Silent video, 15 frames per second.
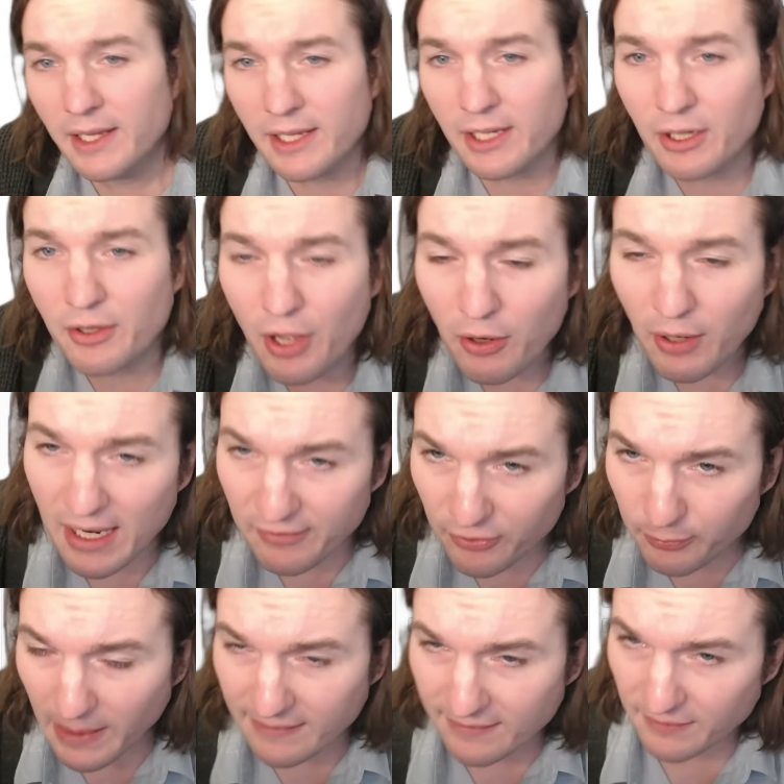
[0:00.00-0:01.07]
Here though, I've
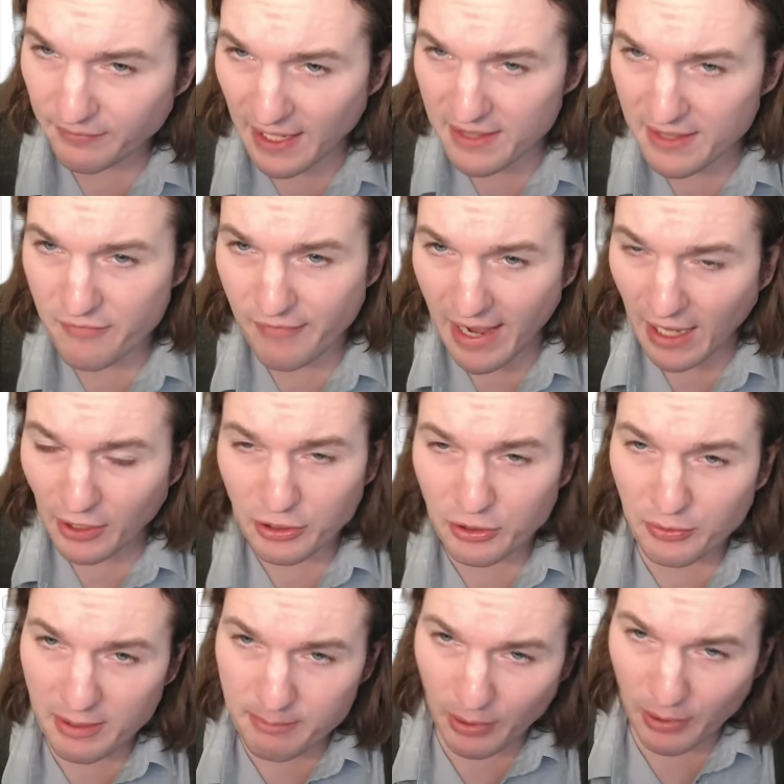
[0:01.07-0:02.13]
specified the
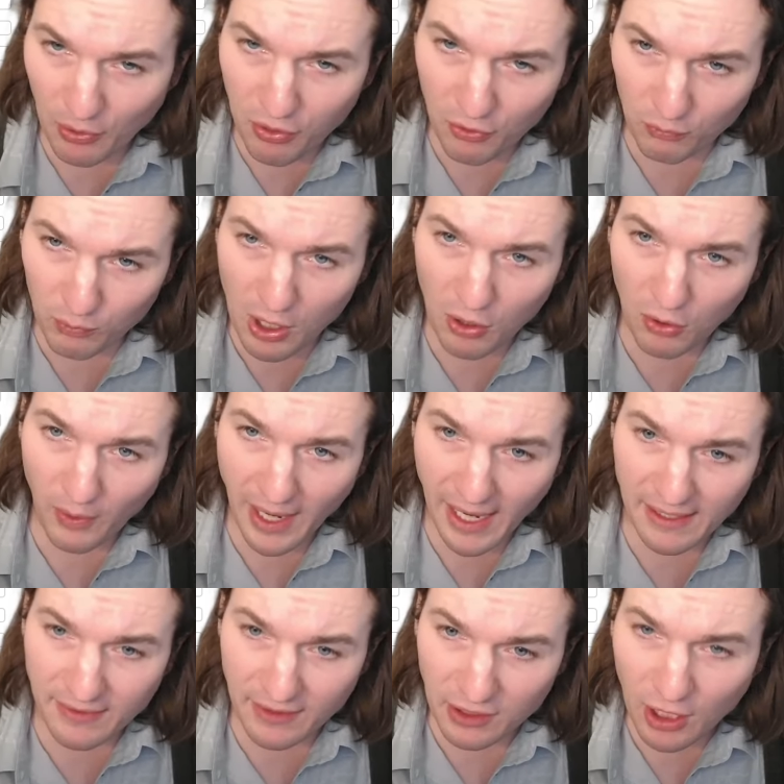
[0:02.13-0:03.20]
value in both the row
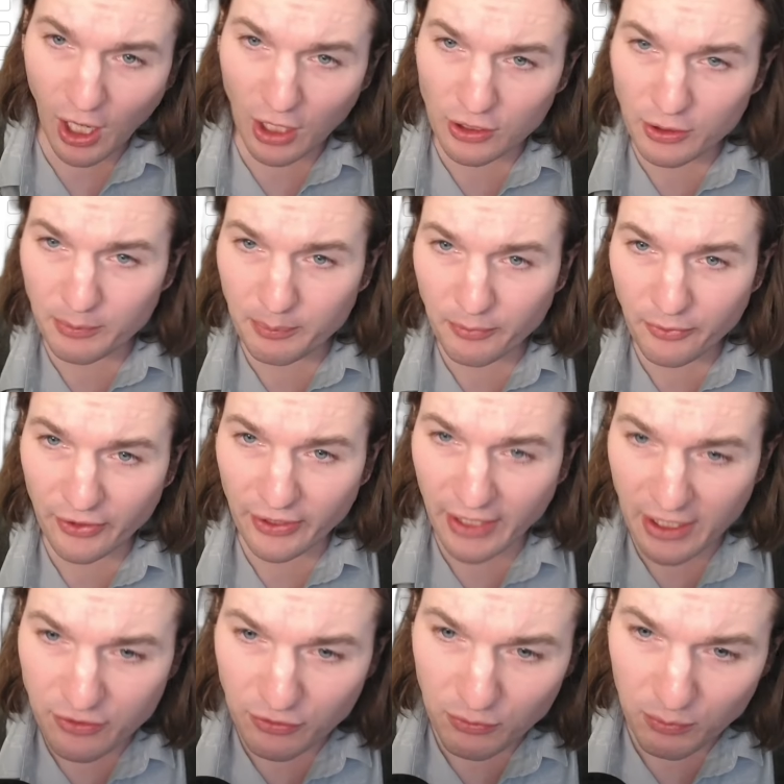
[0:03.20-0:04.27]
and the columns, and
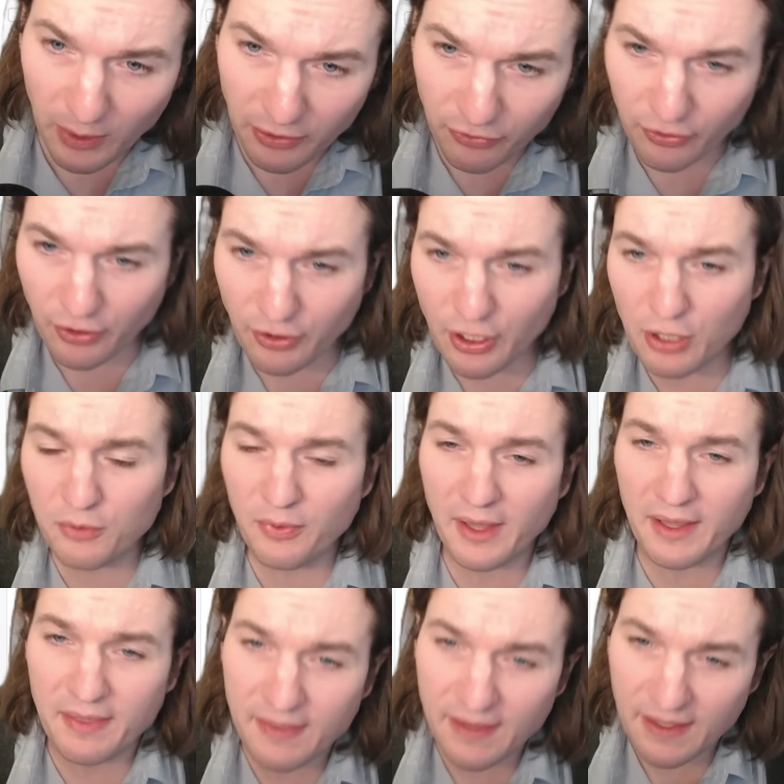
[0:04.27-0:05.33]
I do want you to note
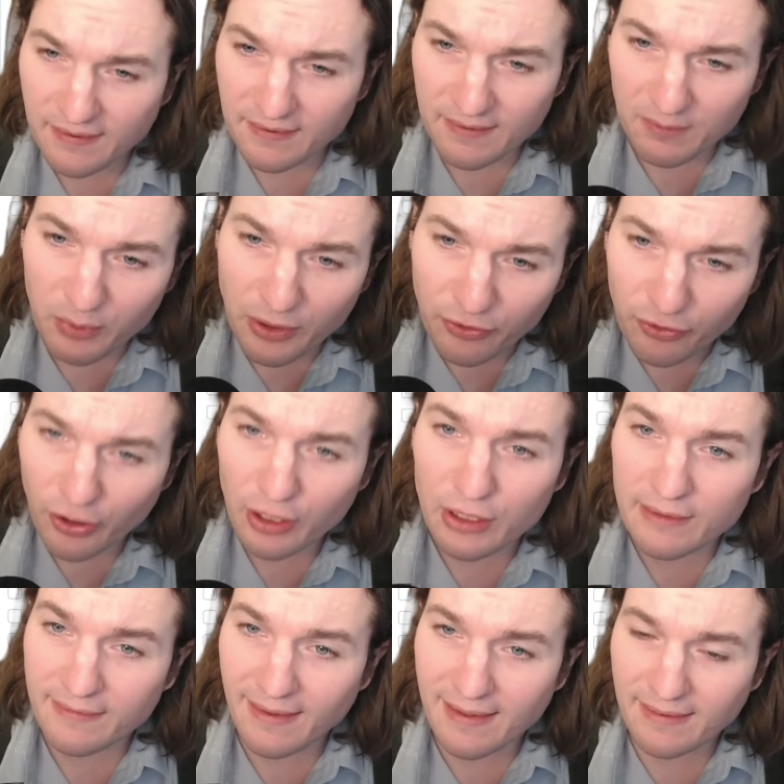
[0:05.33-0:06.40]
that this
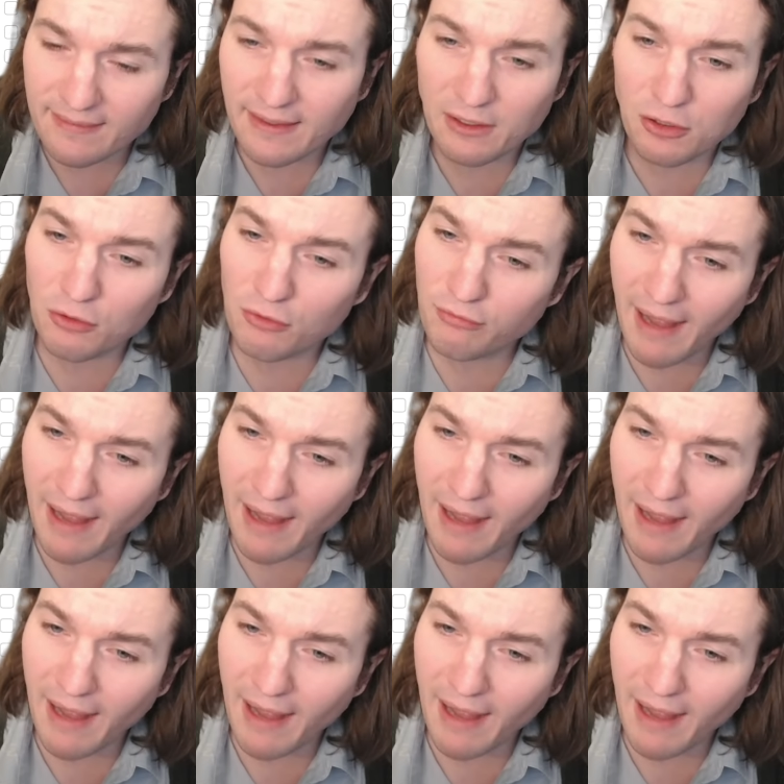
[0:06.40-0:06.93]
returns a single